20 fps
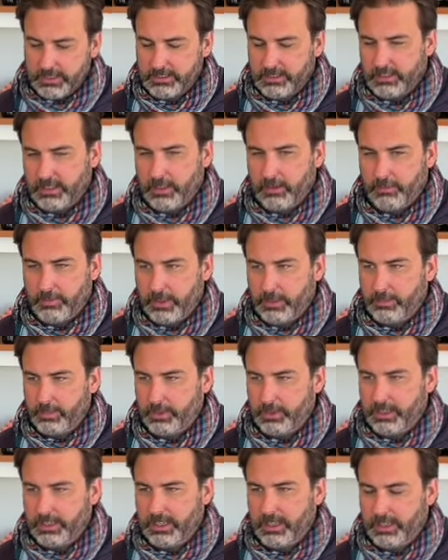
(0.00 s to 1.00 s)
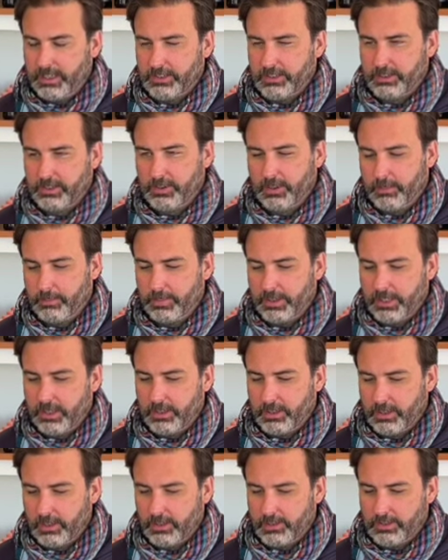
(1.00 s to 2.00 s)
itself by putting out sort of
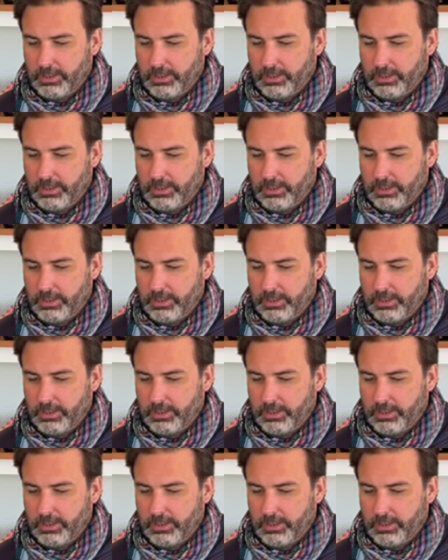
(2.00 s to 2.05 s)
bigger,